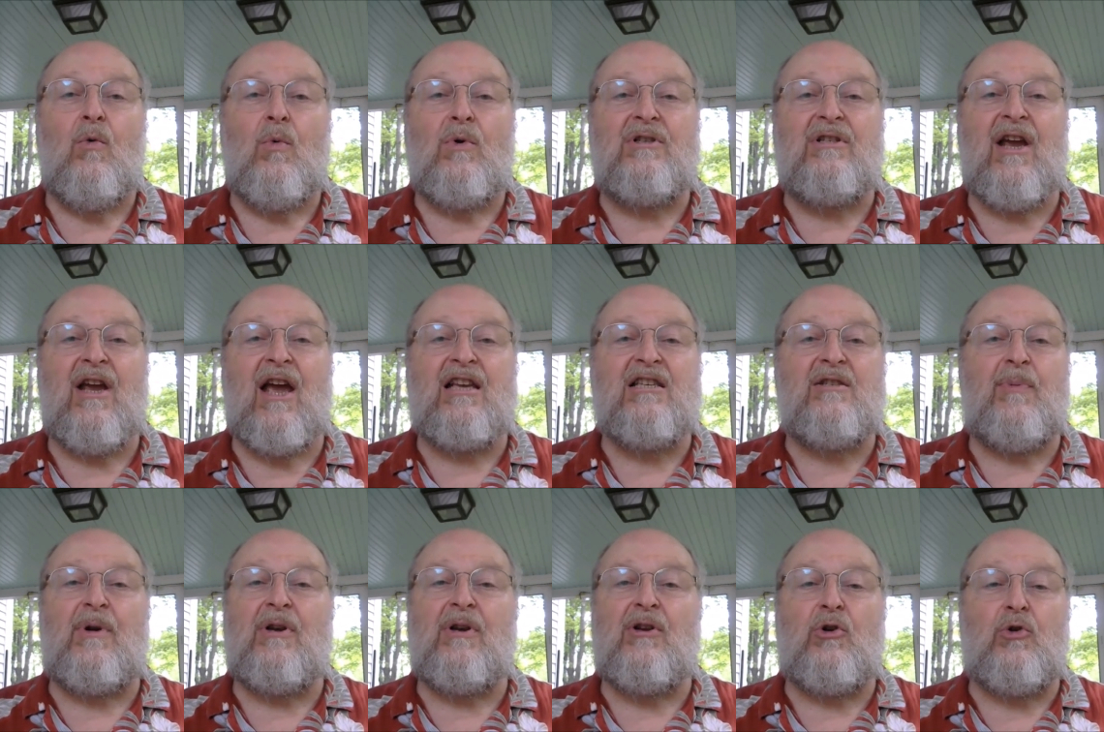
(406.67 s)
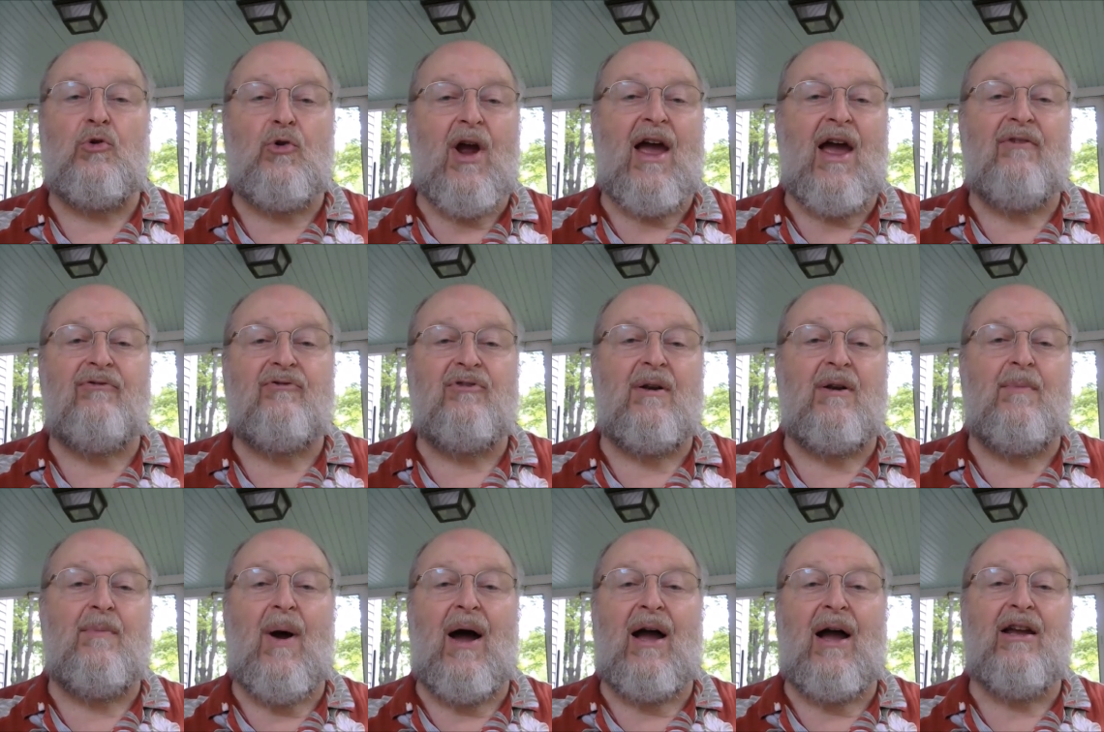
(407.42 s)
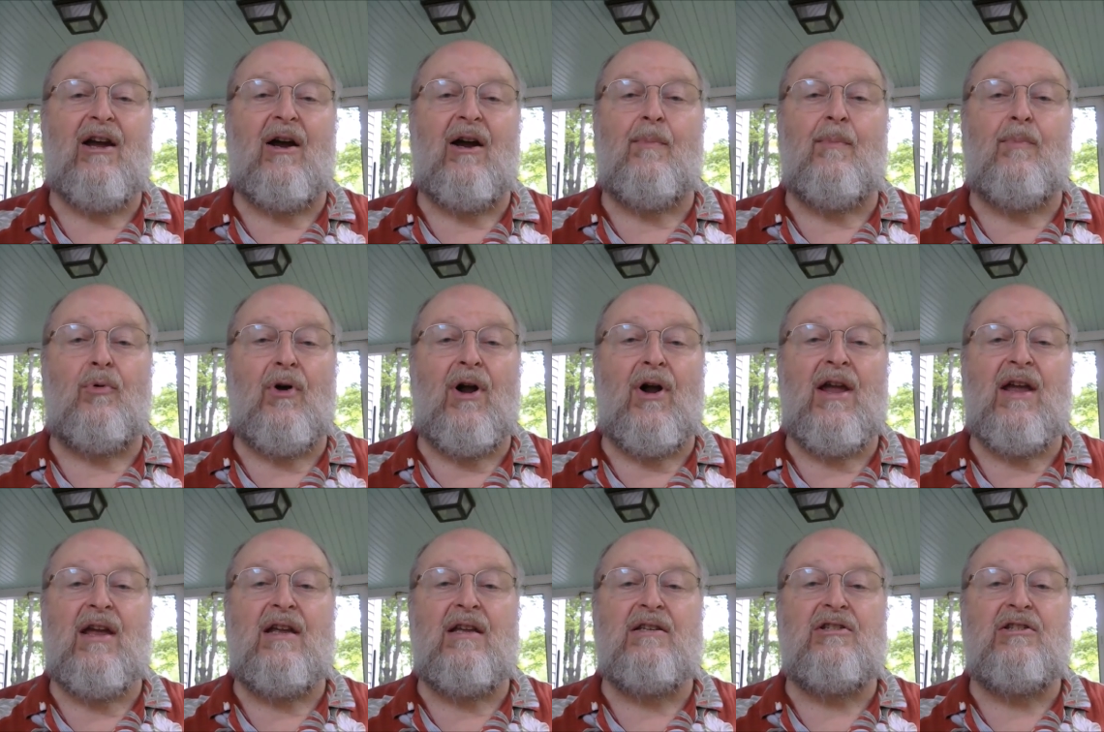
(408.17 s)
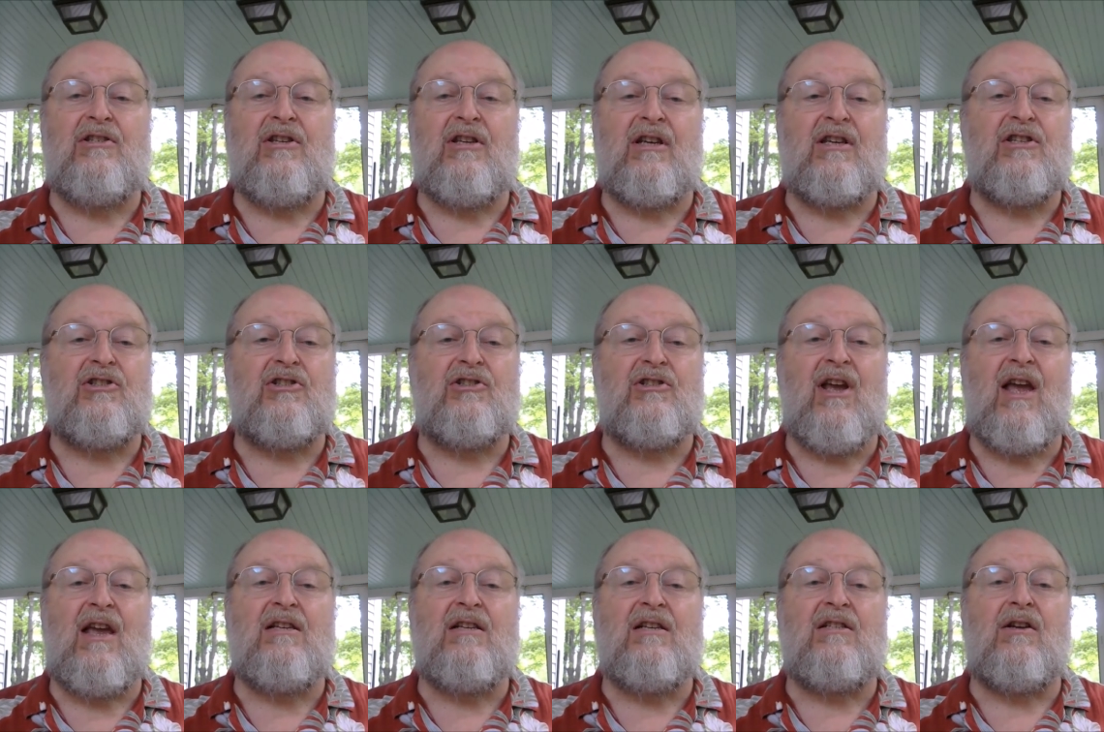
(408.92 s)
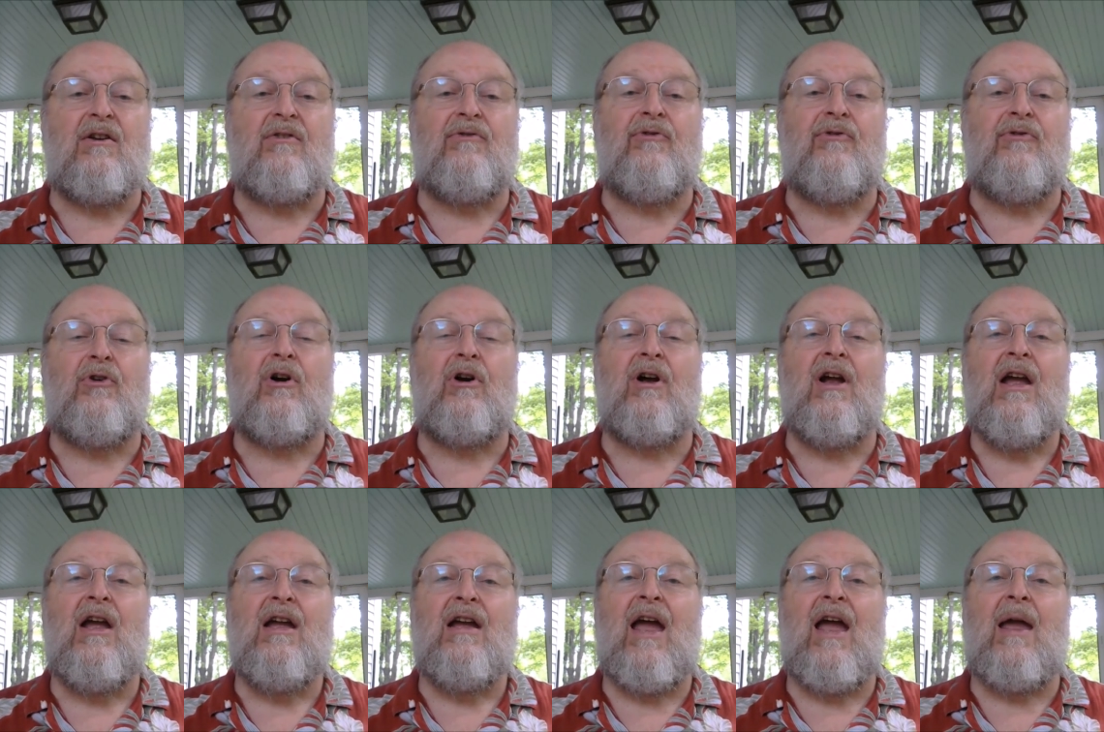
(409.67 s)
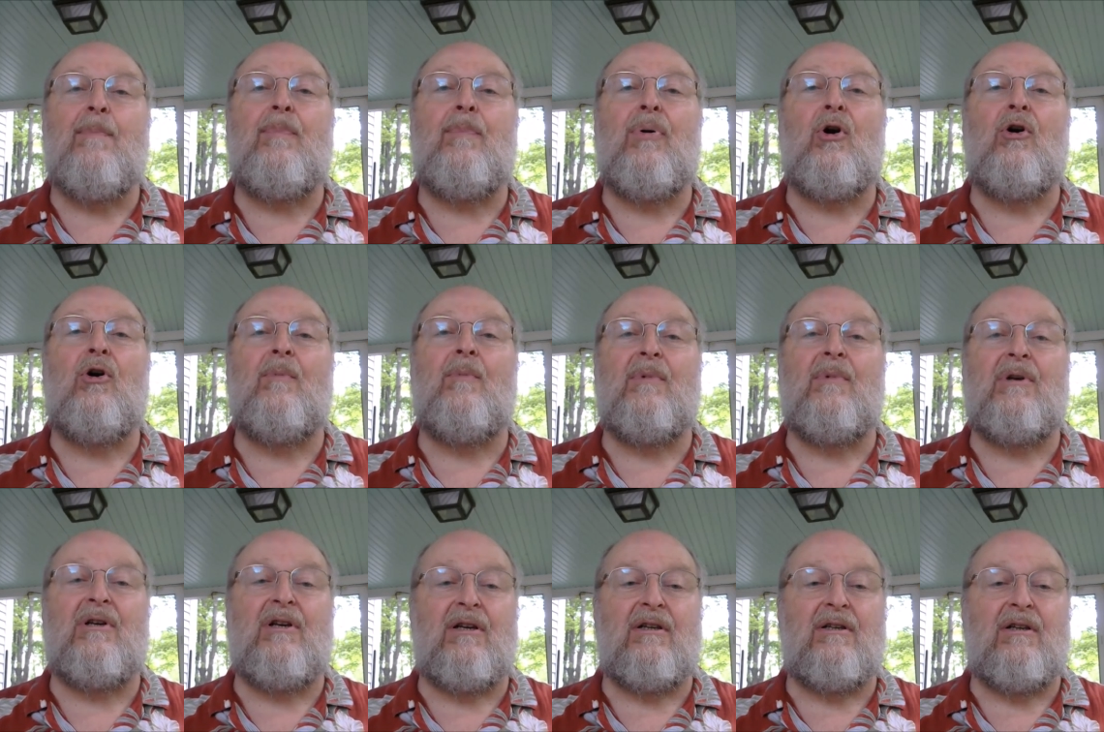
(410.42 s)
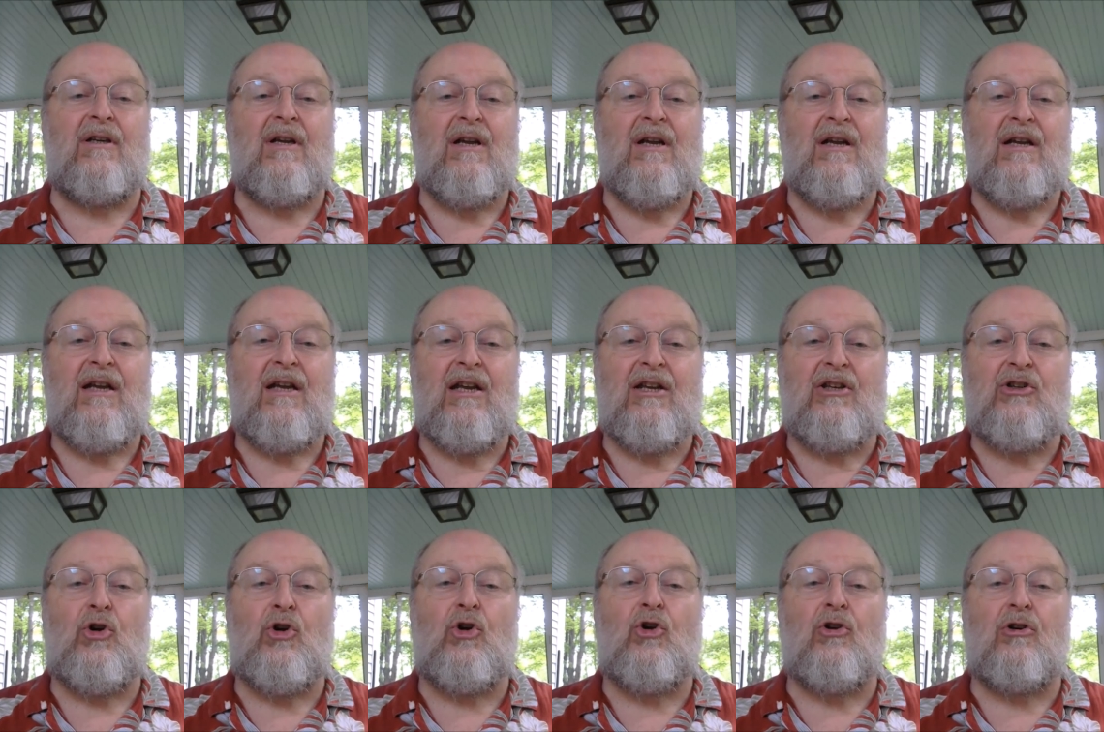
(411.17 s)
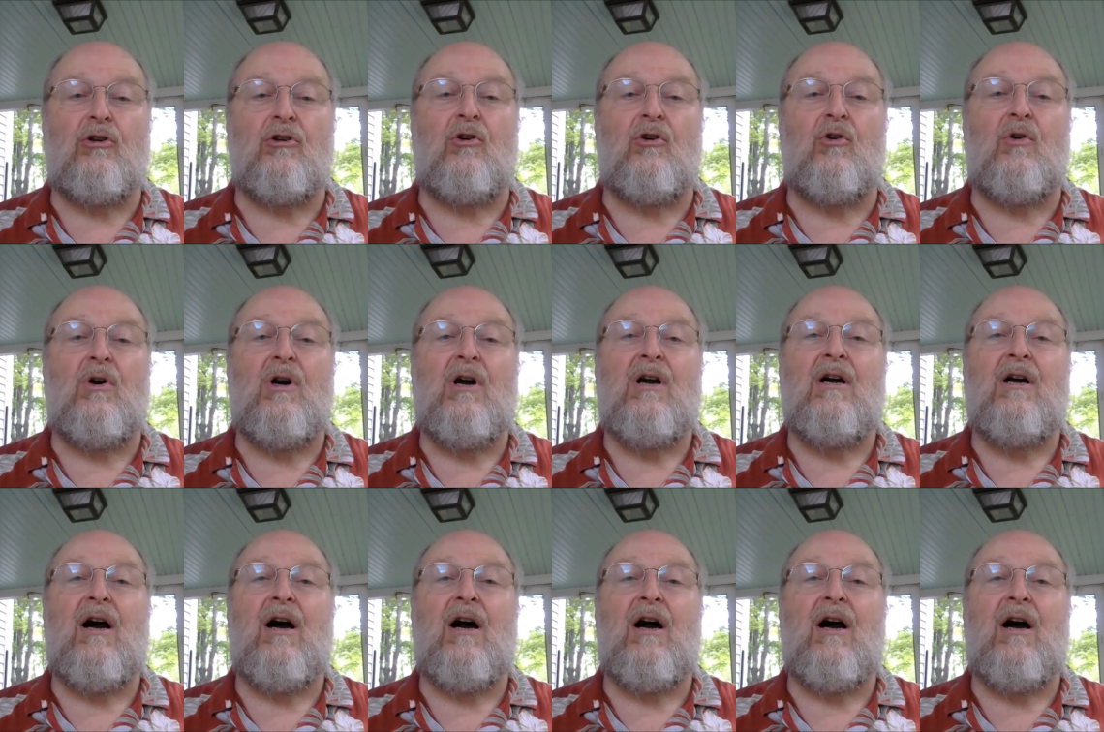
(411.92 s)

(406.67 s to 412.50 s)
which has been crafted by our brains, and exchange it for a permanent, eternal,